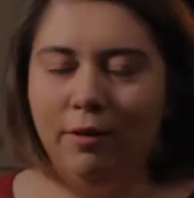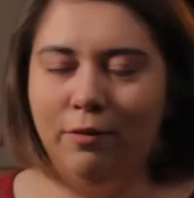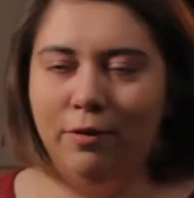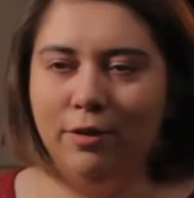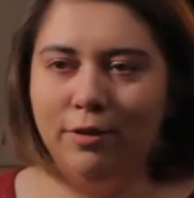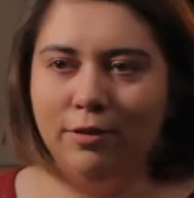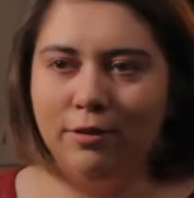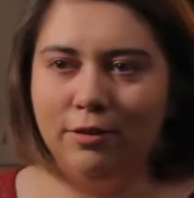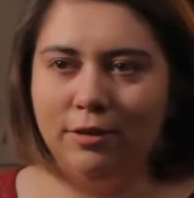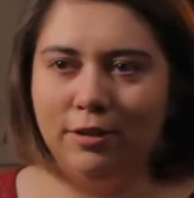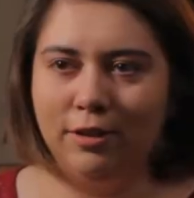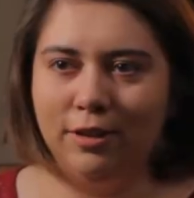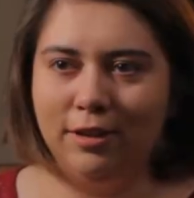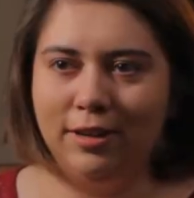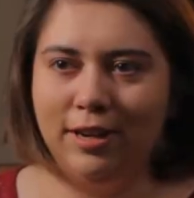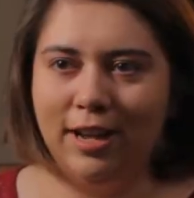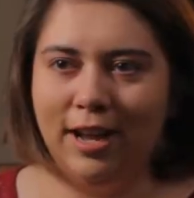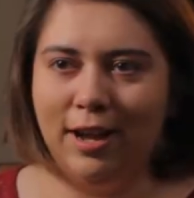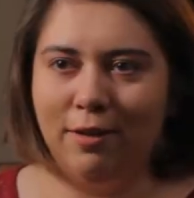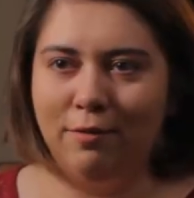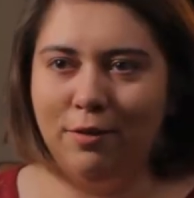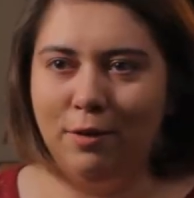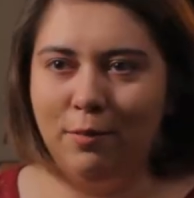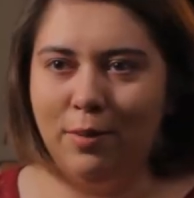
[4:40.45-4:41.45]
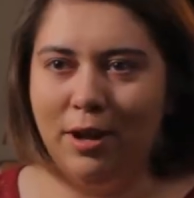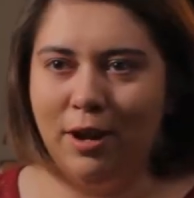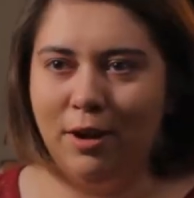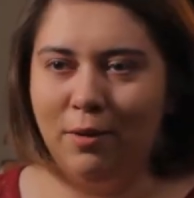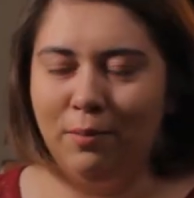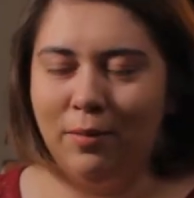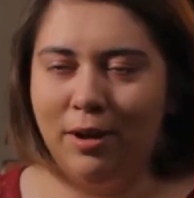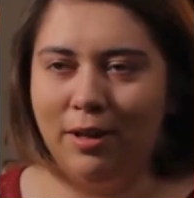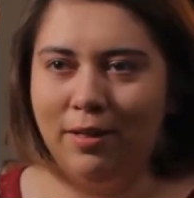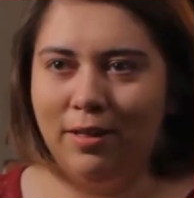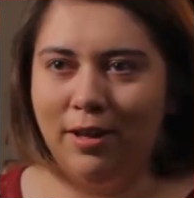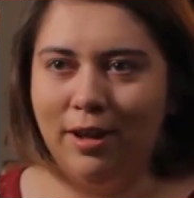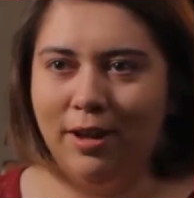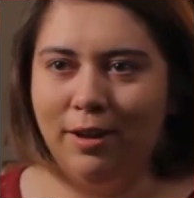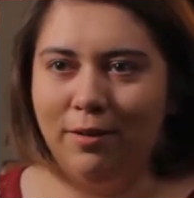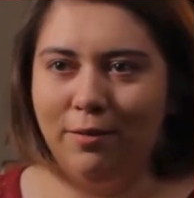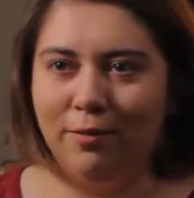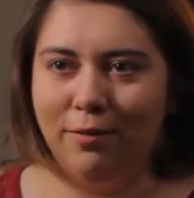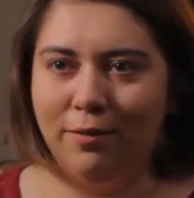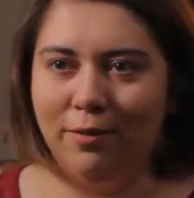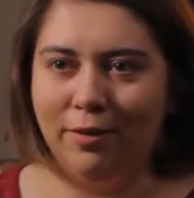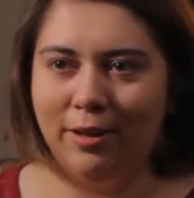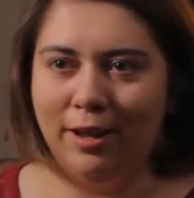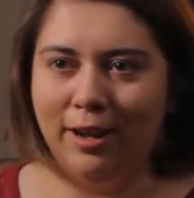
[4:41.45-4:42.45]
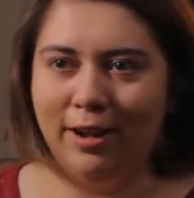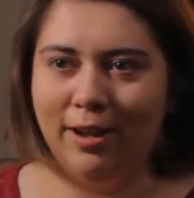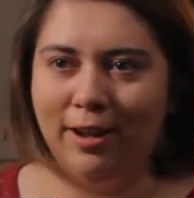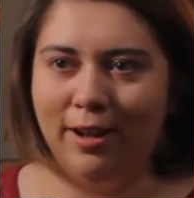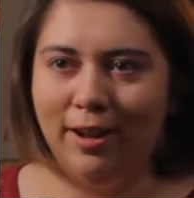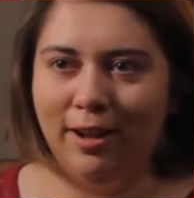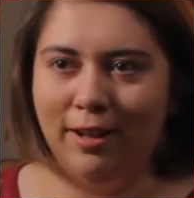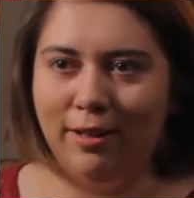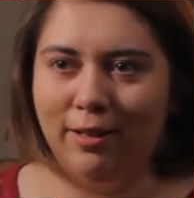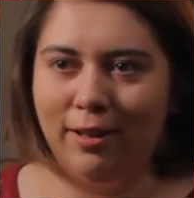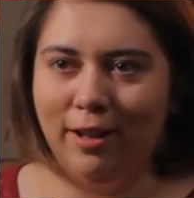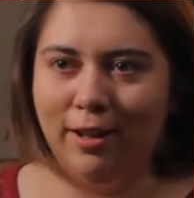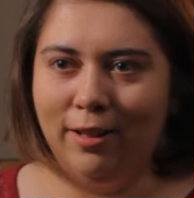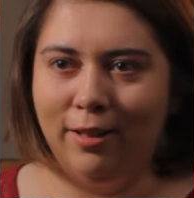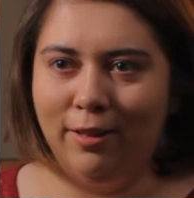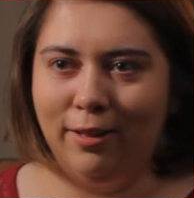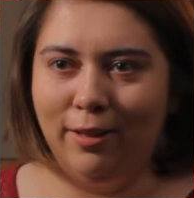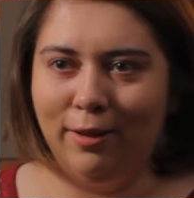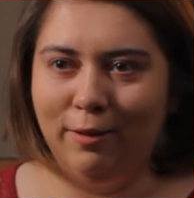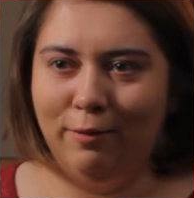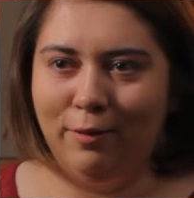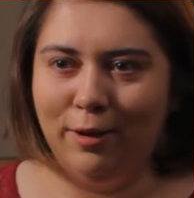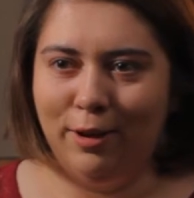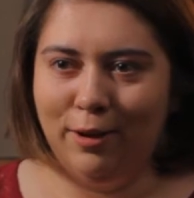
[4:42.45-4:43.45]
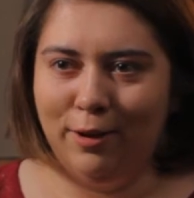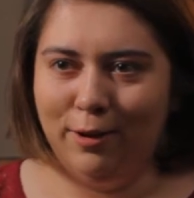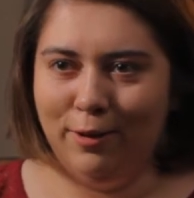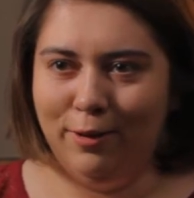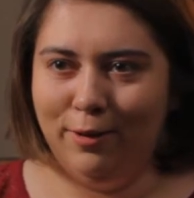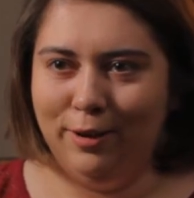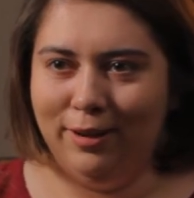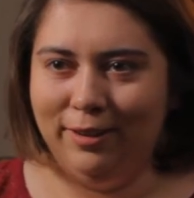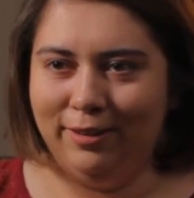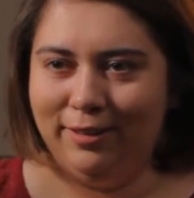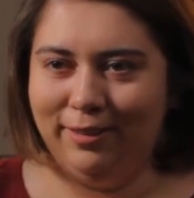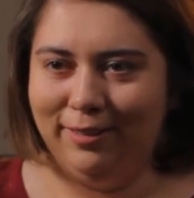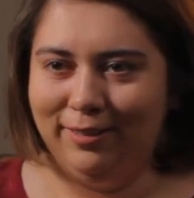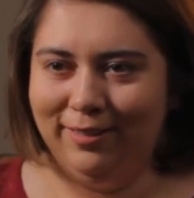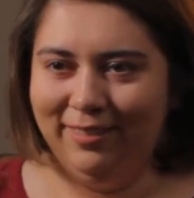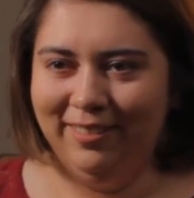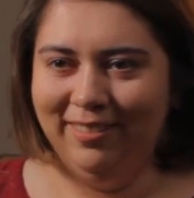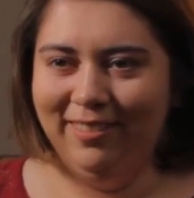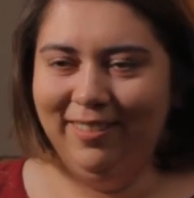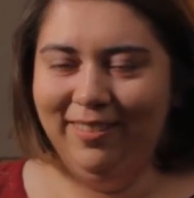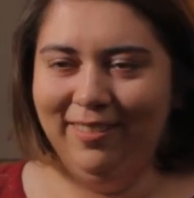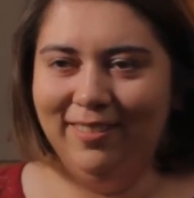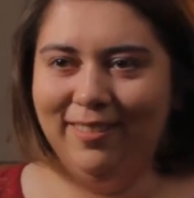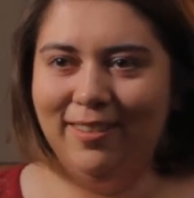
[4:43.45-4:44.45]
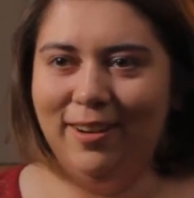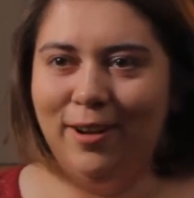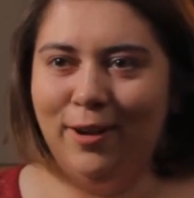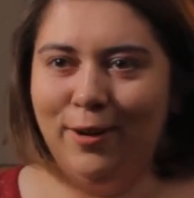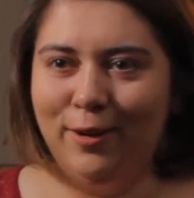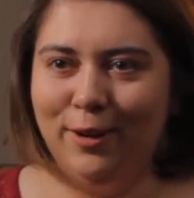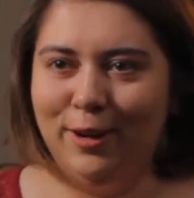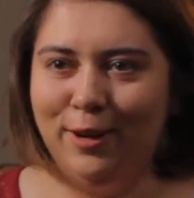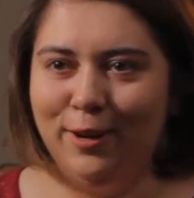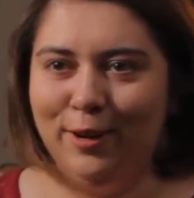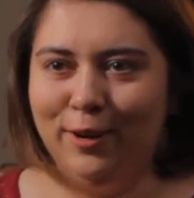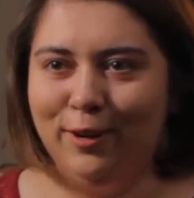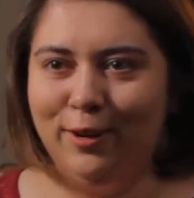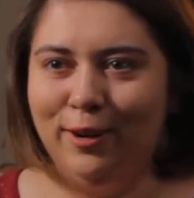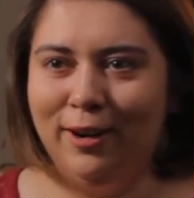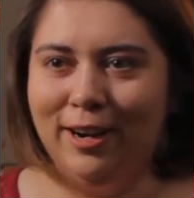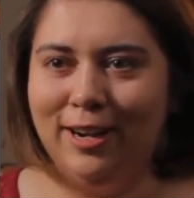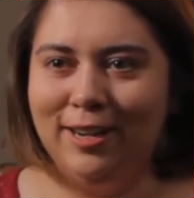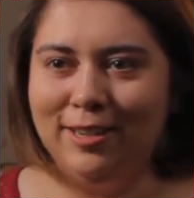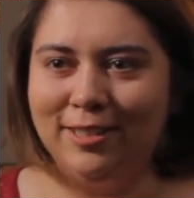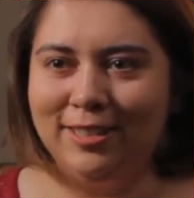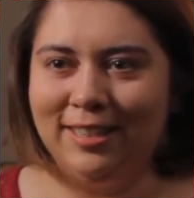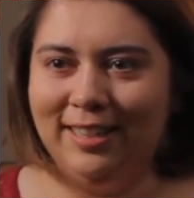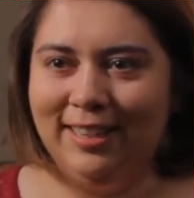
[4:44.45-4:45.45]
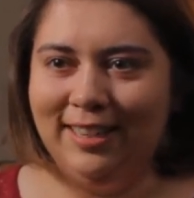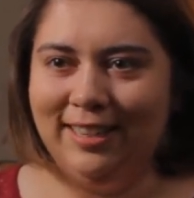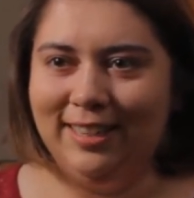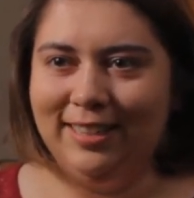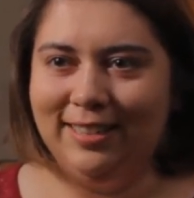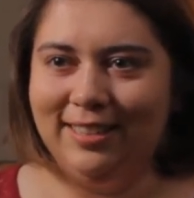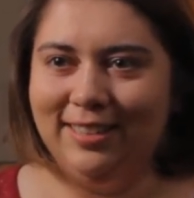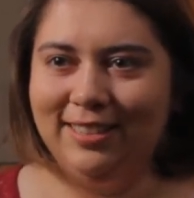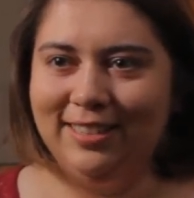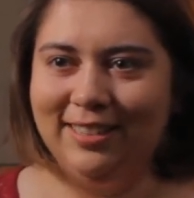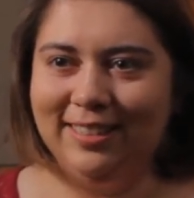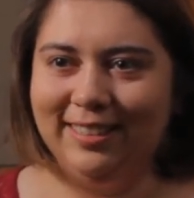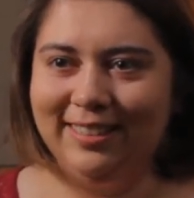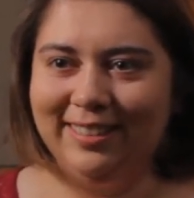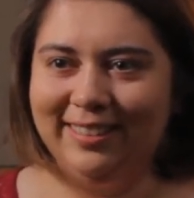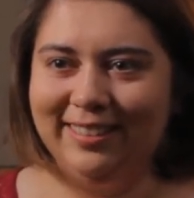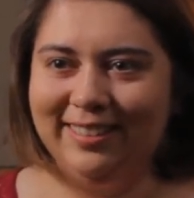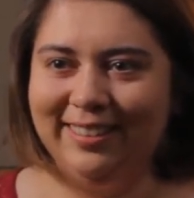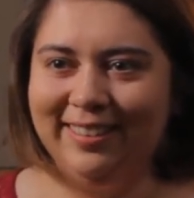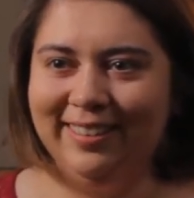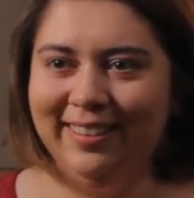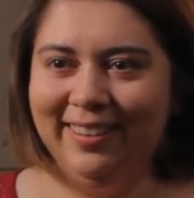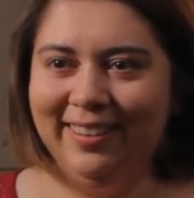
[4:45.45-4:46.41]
feels good to have you back in my life. Like, I love you and all your craziness and